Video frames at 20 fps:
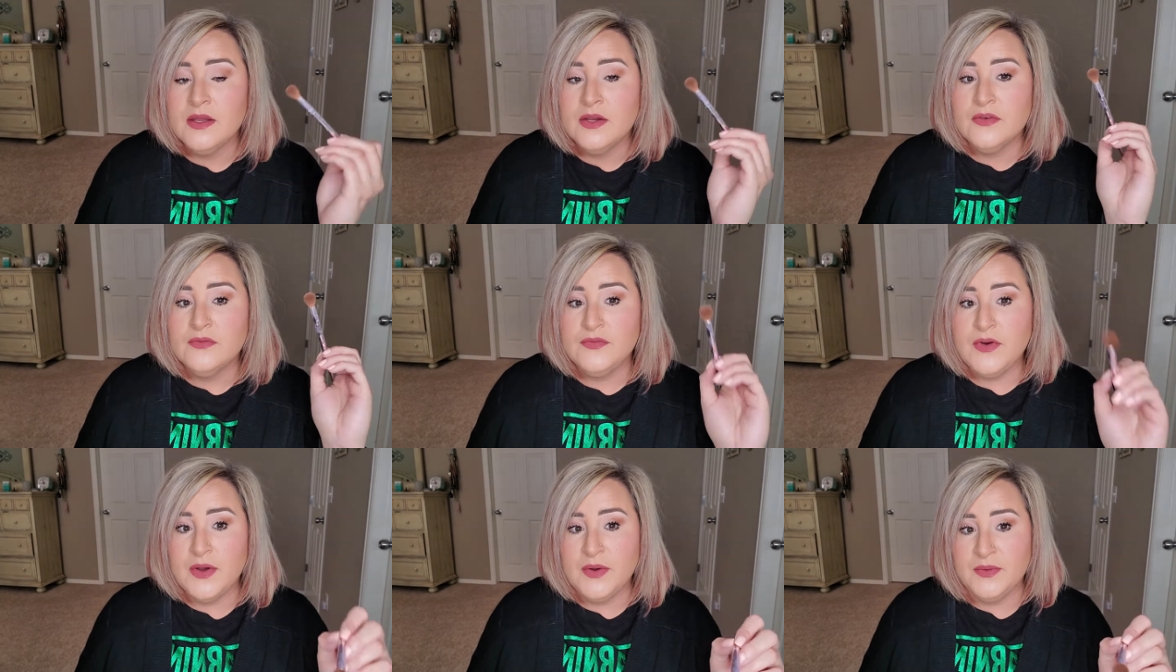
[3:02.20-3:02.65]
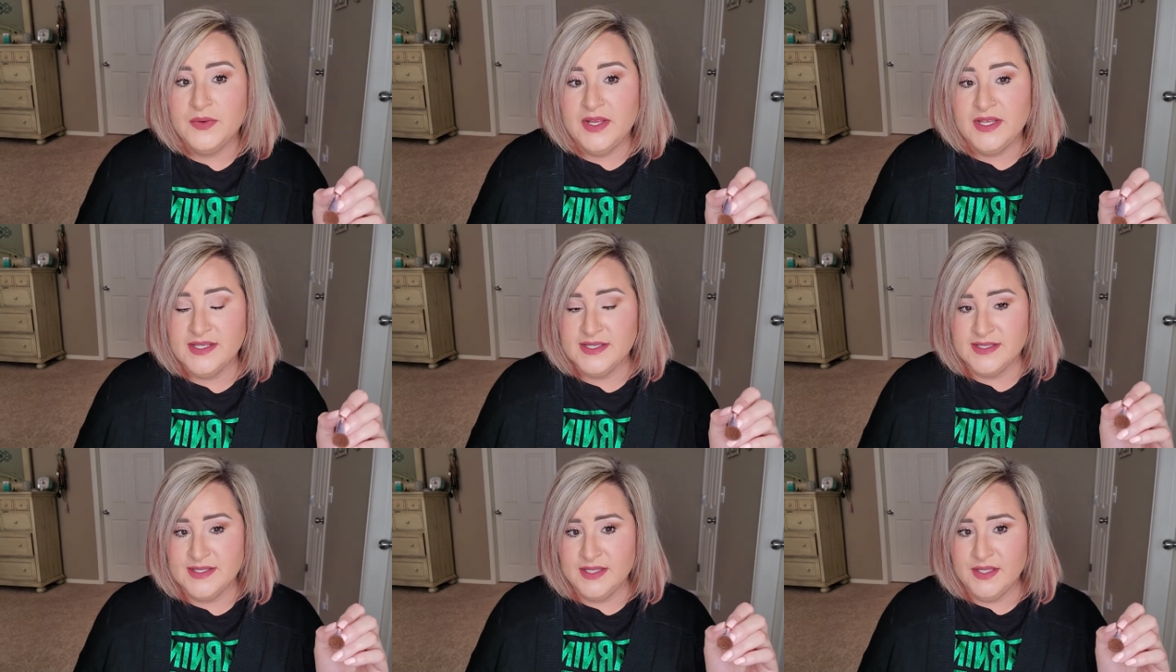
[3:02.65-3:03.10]
phone
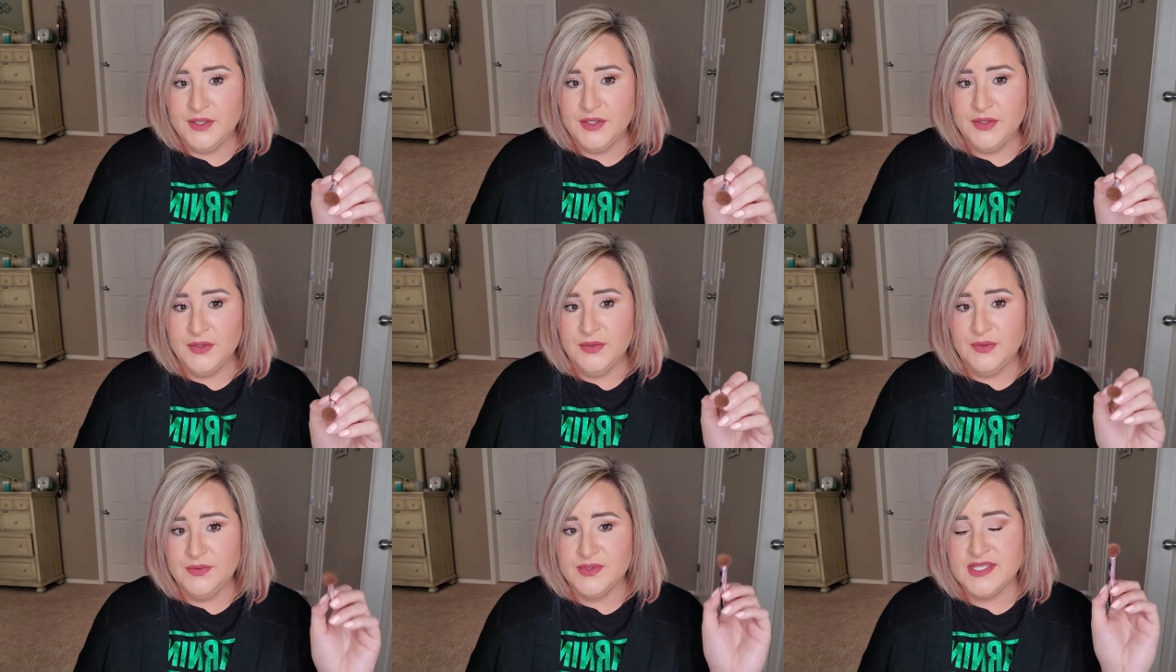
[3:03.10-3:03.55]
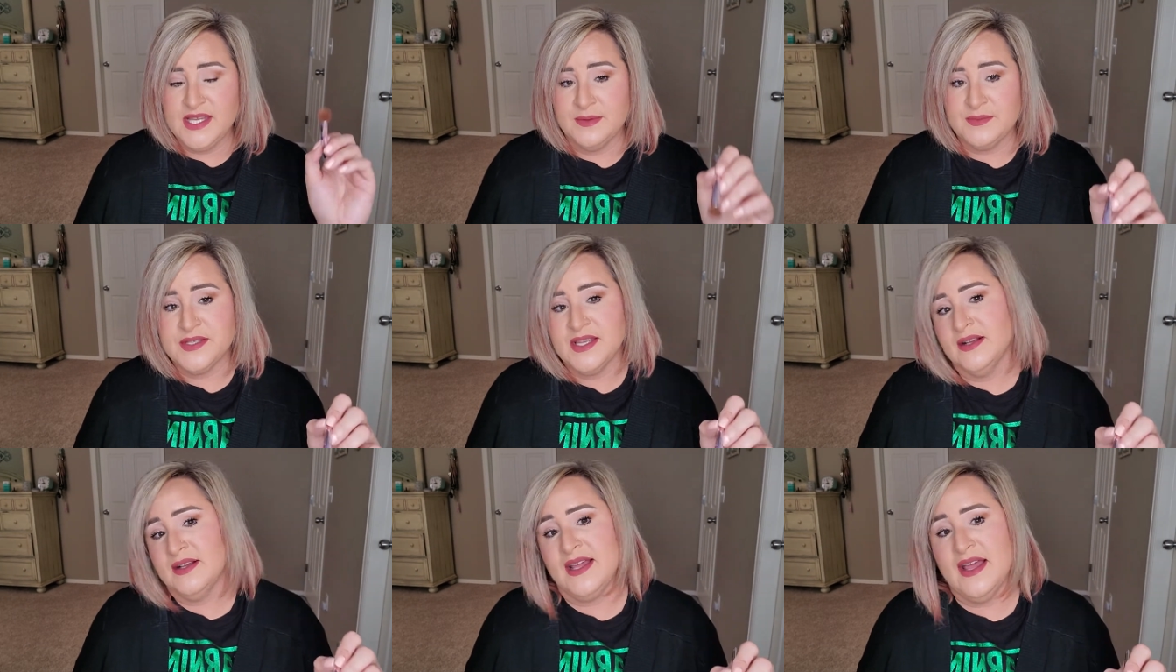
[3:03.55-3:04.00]
is the new
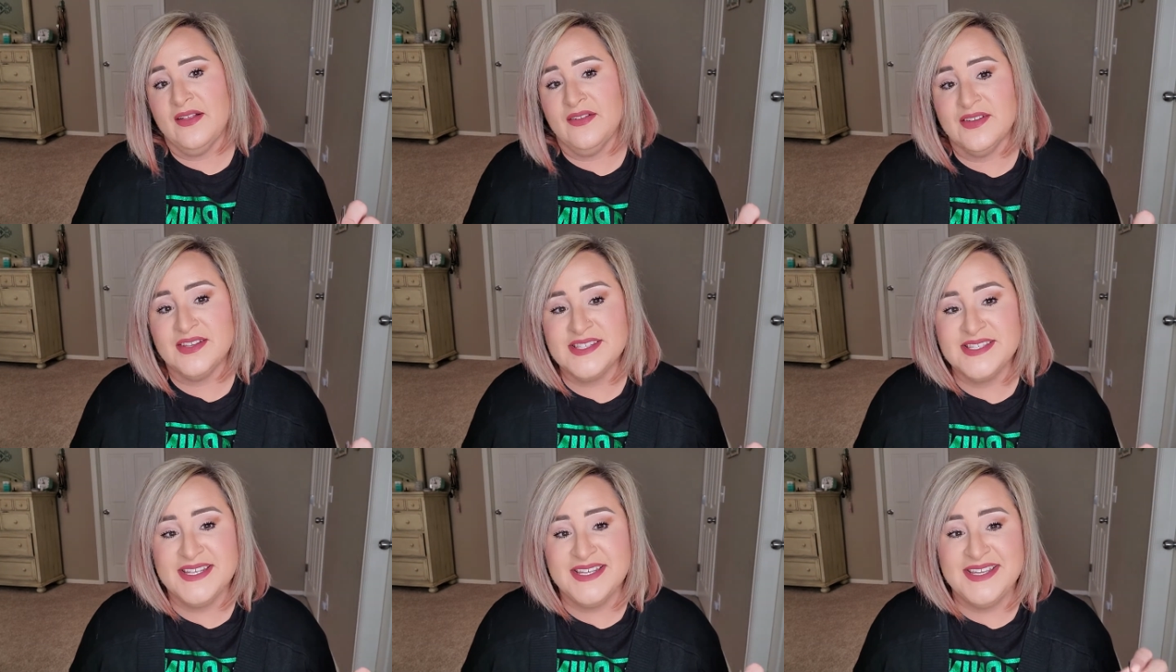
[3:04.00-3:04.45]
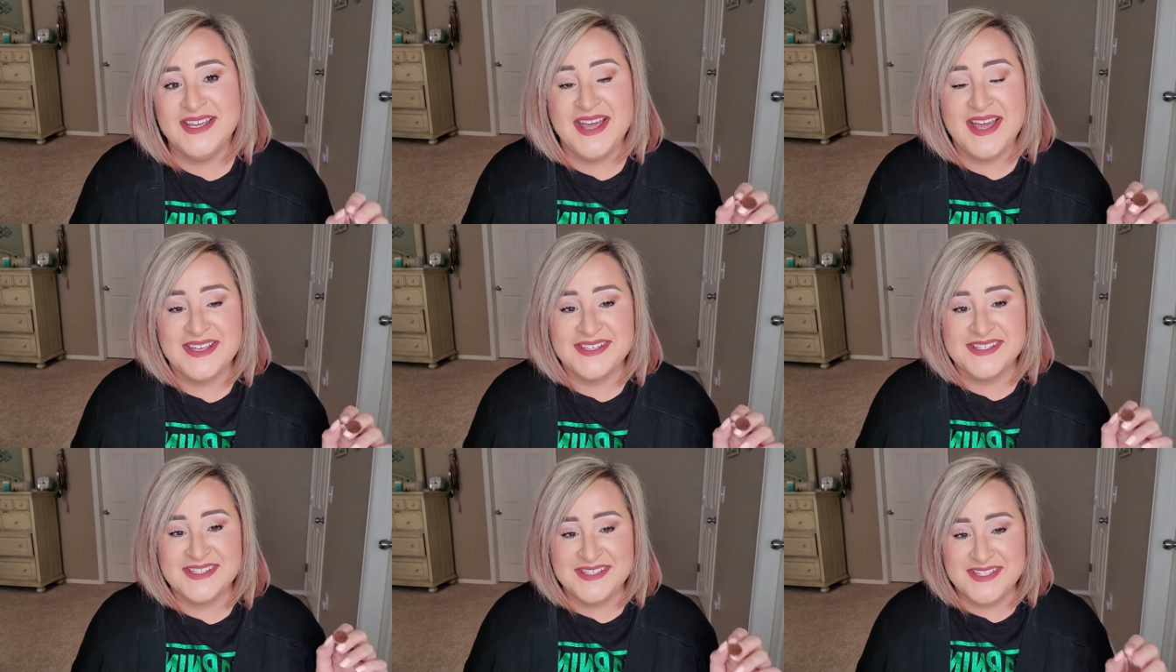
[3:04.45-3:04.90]
Samsung Galaxy
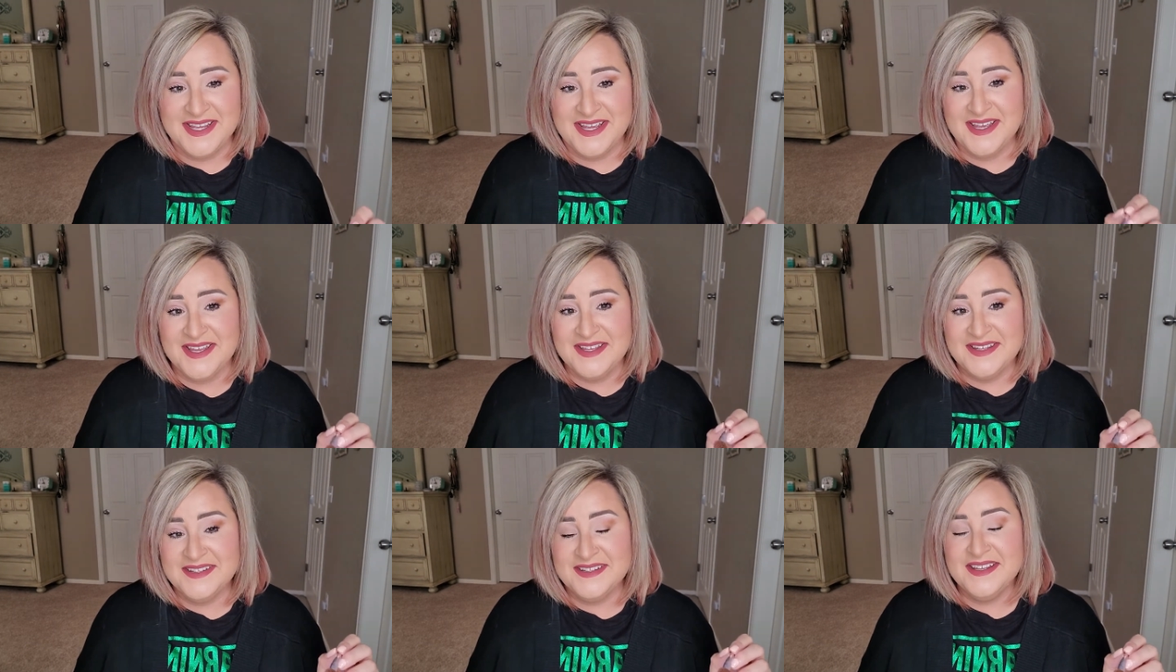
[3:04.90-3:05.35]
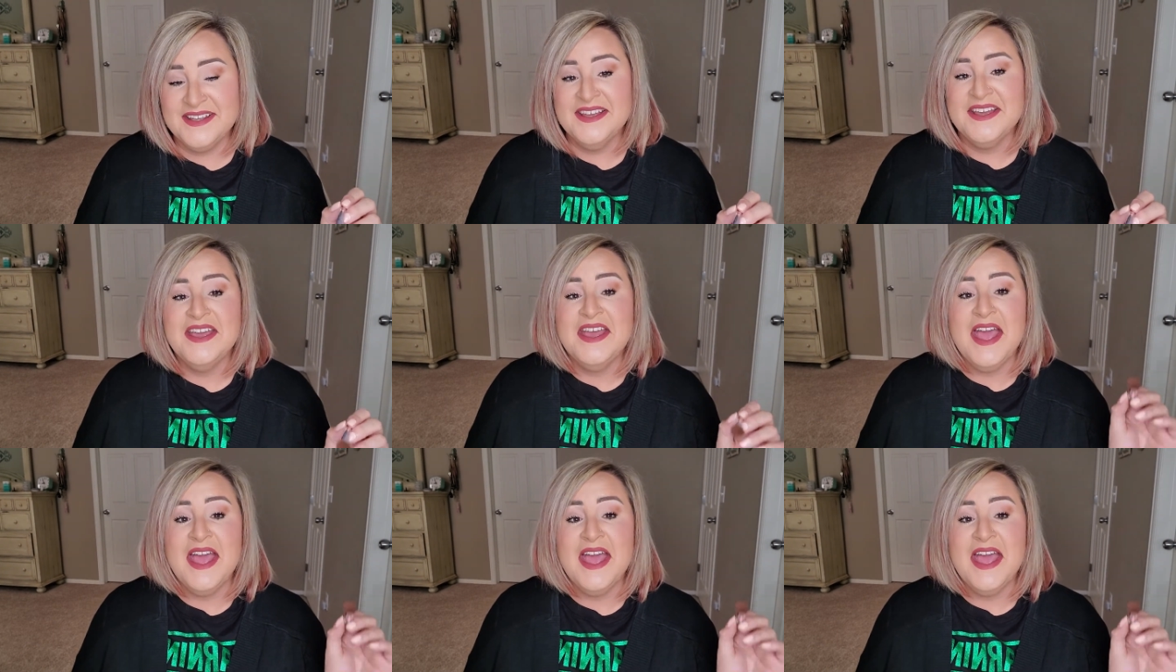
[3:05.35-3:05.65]
S10